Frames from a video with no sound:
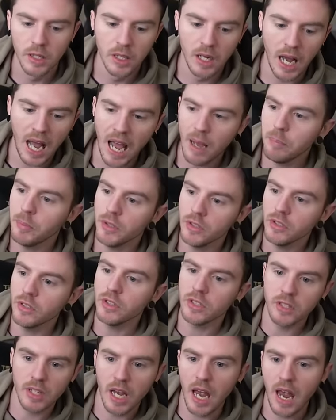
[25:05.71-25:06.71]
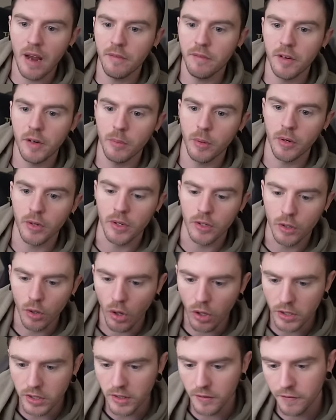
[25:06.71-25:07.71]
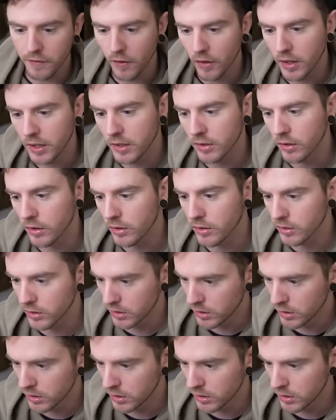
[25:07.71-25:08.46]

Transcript: Happens to everybody. Of course it fucking does.